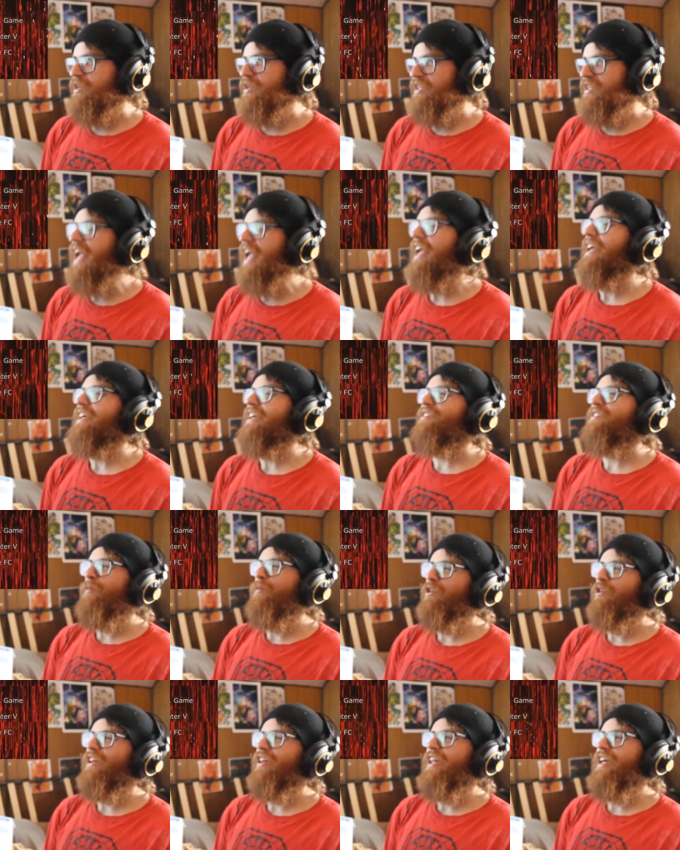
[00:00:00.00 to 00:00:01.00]
take
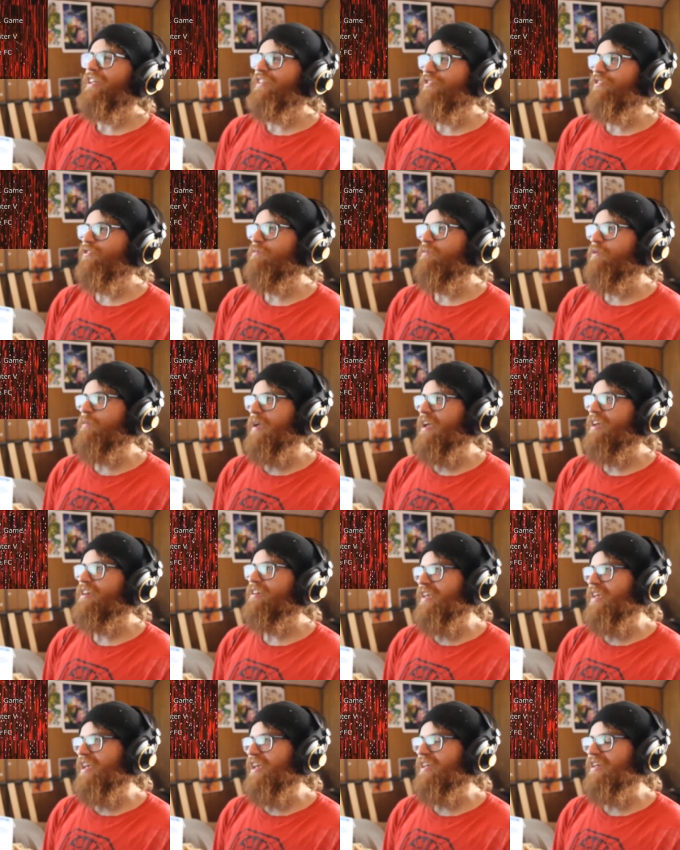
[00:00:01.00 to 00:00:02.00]
someone like Superman to
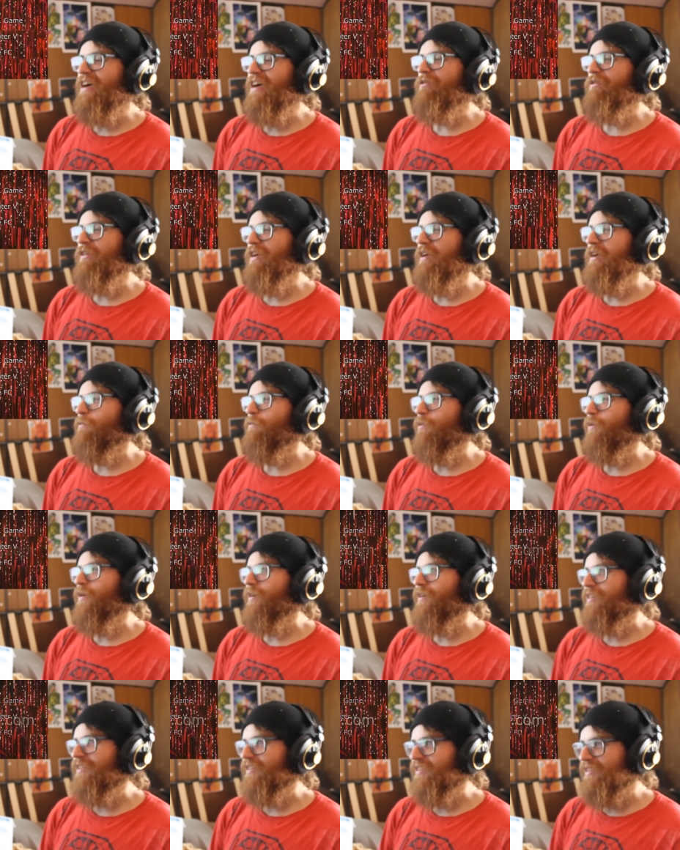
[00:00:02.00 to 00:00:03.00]
take down
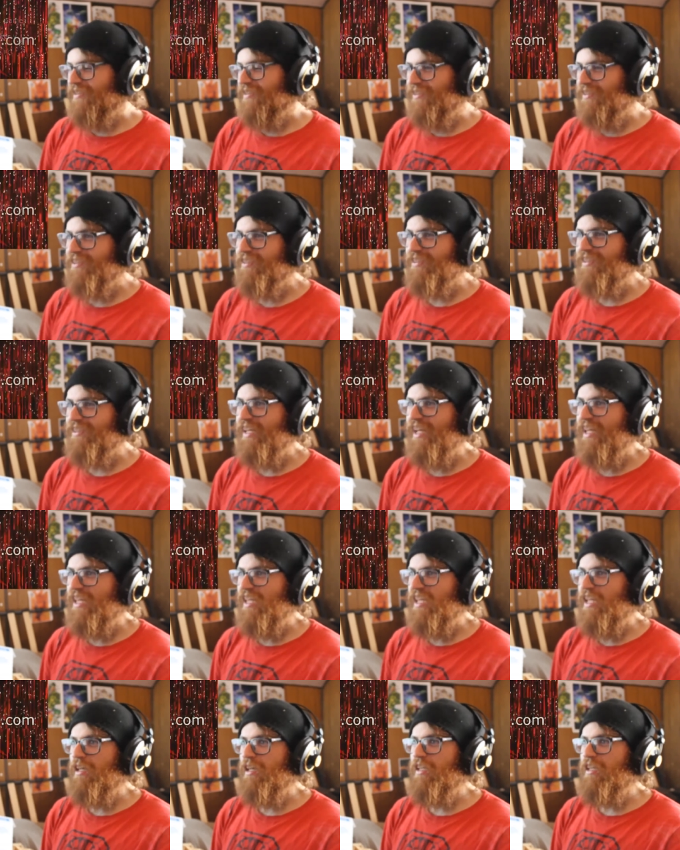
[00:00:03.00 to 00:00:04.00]
Namor. It,
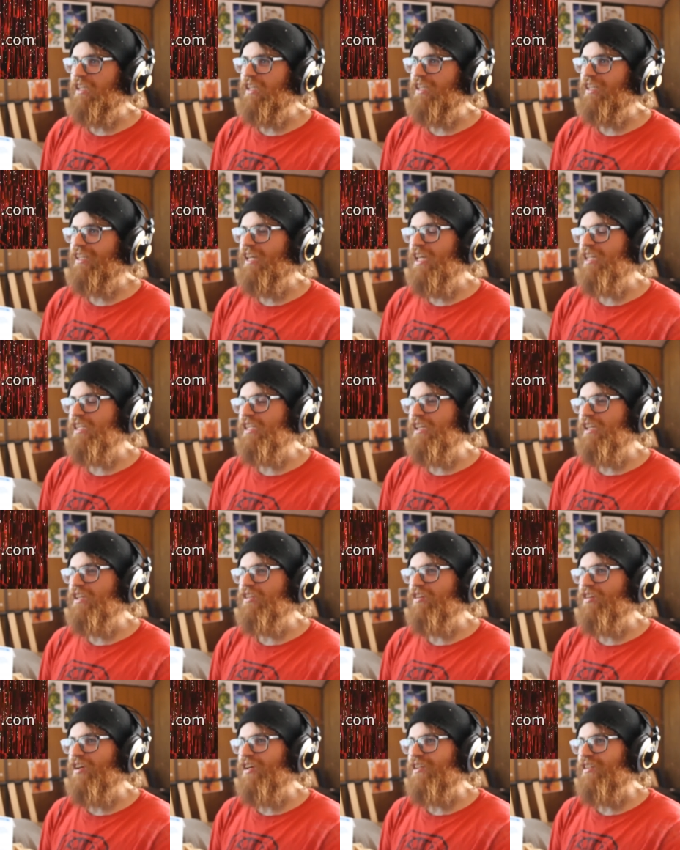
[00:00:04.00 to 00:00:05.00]
it, it's an
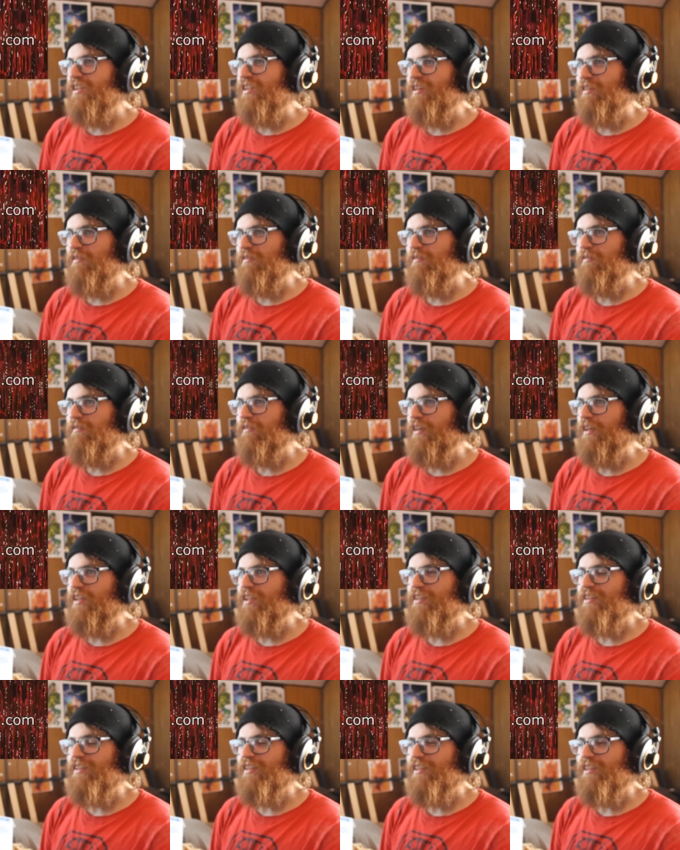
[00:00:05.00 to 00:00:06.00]
interesting fight.
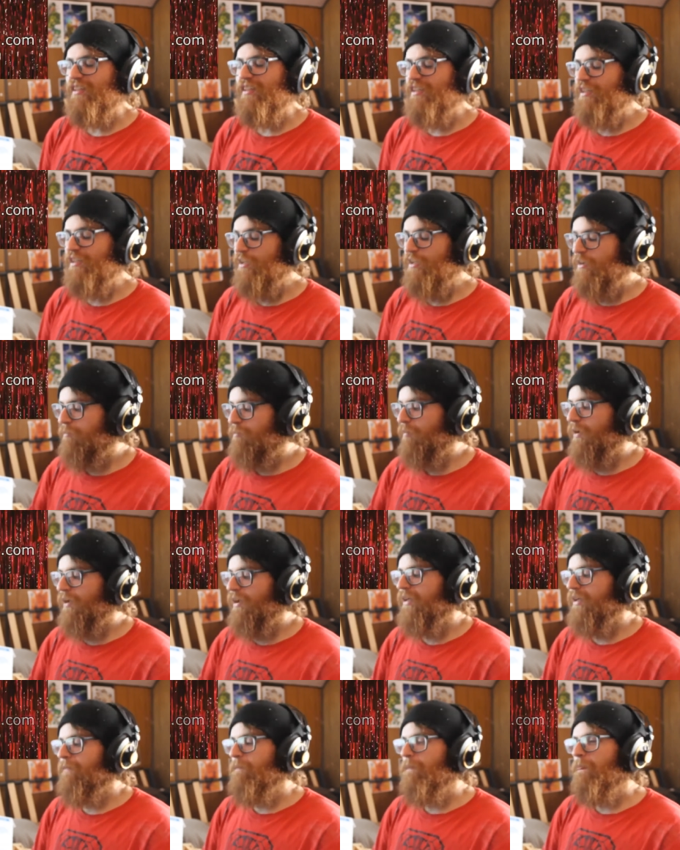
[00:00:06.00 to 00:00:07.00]

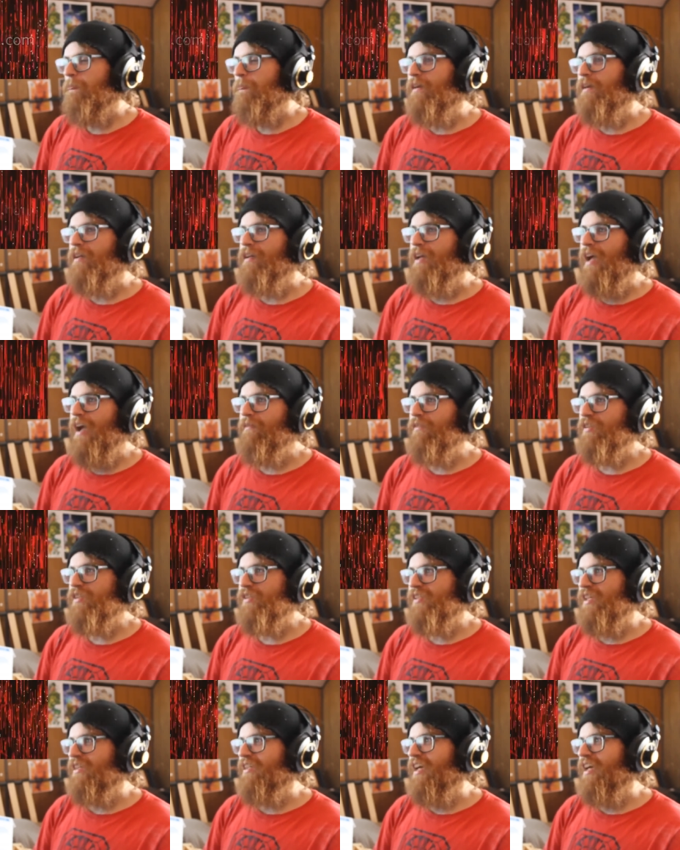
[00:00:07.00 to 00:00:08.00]
But having
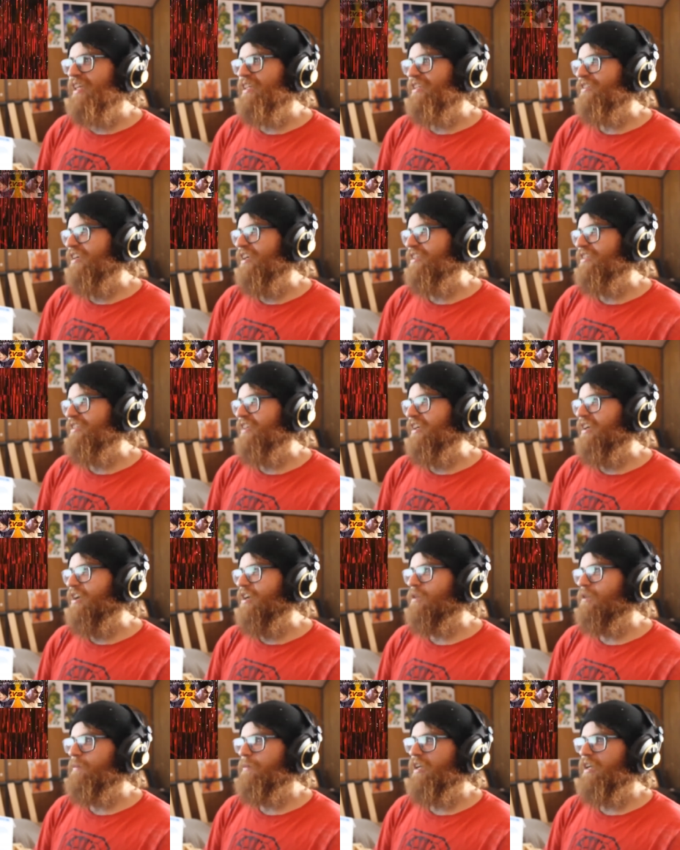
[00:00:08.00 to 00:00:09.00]
said that, that's not saying
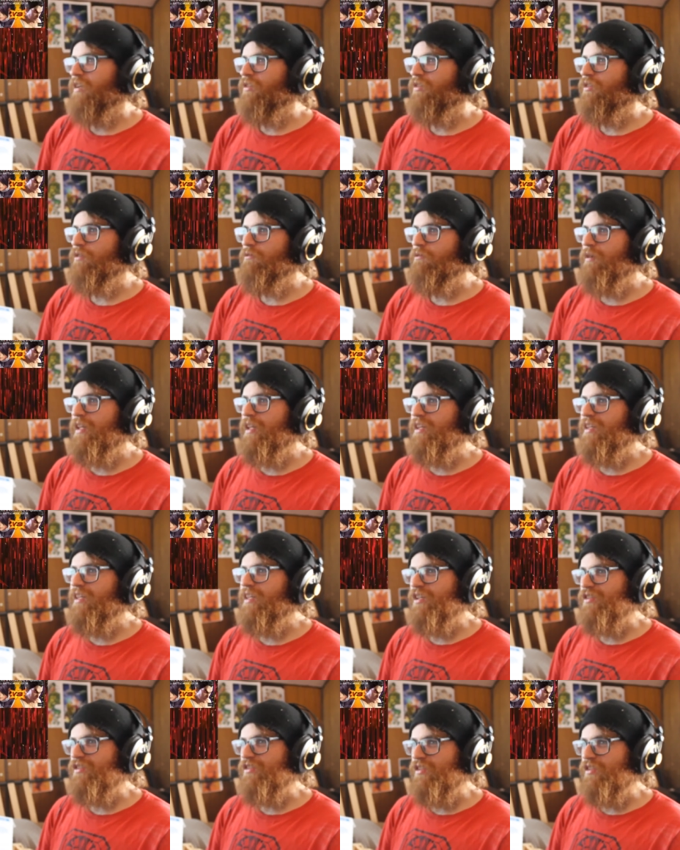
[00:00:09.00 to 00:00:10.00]
Aquaman couldn't win.
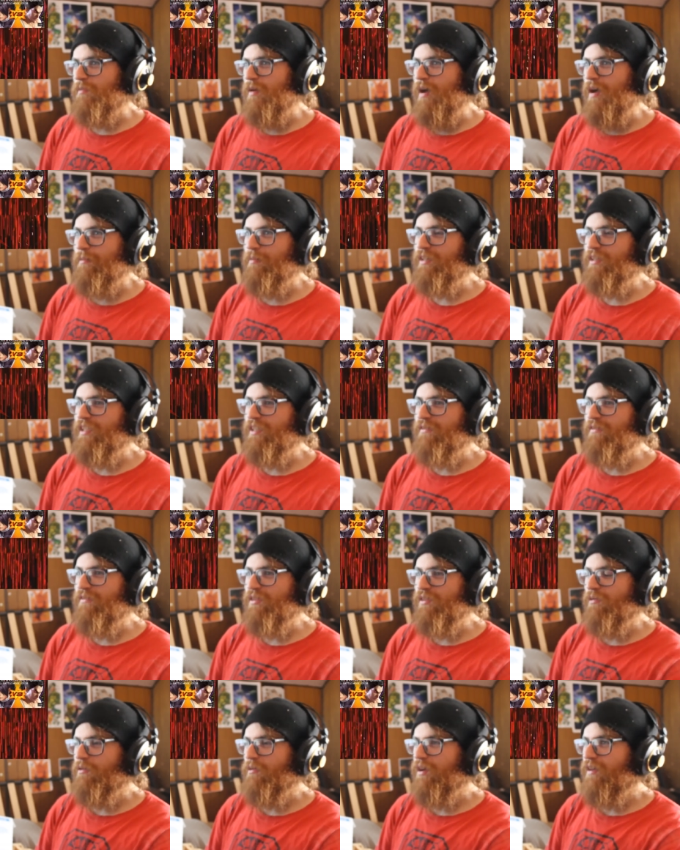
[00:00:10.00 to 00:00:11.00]
That's just my
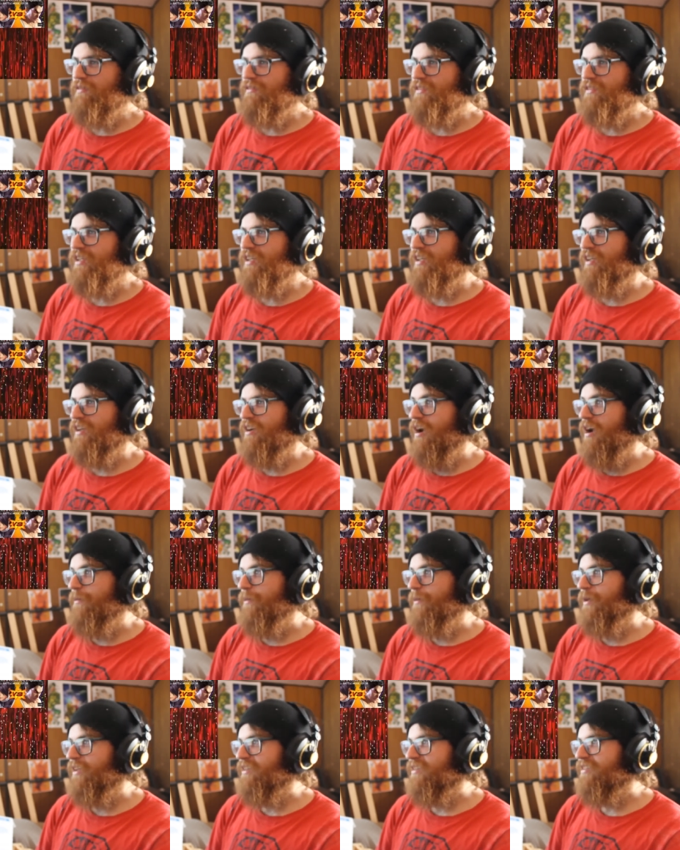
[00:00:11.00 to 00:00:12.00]
beliefs on what I've seen in
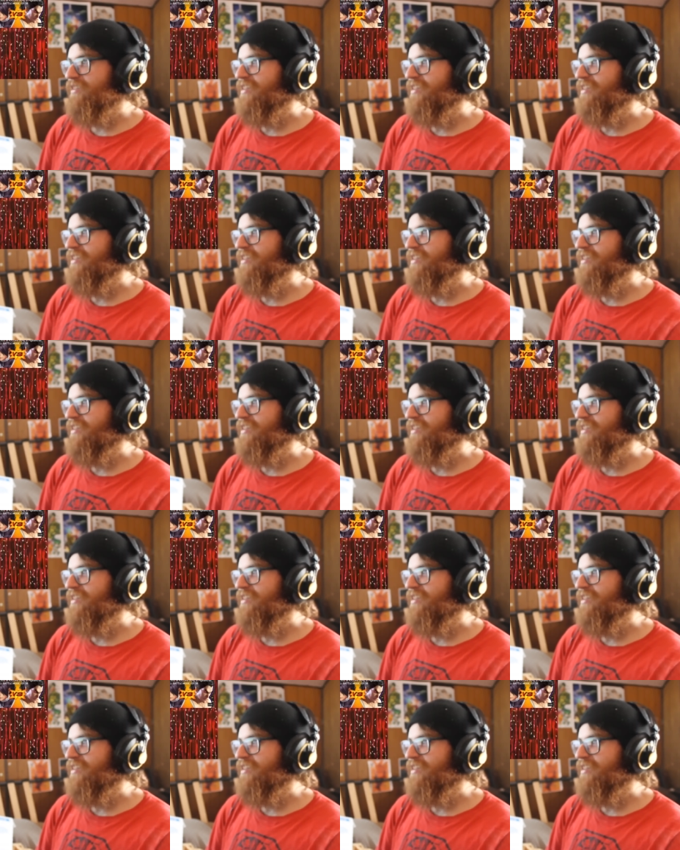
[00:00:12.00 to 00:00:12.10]
comics